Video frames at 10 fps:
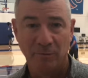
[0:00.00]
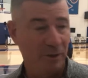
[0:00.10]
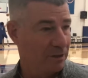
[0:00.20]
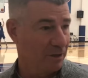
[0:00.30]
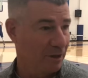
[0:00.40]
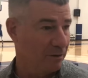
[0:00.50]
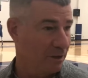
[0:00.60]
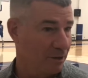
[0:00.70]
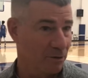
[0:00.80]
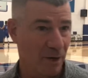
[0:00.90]
real long,
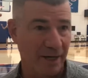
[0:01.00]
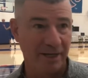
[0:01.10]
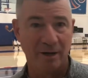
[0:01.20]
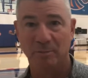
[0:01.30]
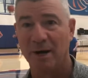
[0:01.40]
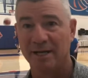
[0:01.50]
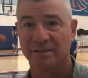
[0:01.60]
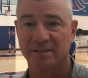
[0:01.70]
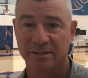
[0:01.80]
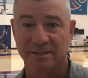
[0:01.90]
long grind out
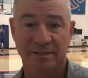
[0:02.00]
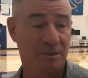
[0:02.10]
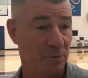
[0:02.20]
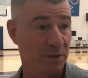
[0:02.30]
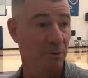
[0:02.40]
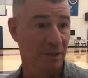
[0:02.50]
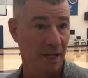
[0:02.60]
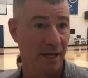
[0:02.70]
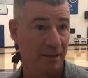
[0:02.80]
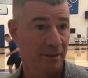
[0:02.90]
practices because we do a
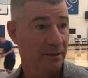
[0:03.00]
lot,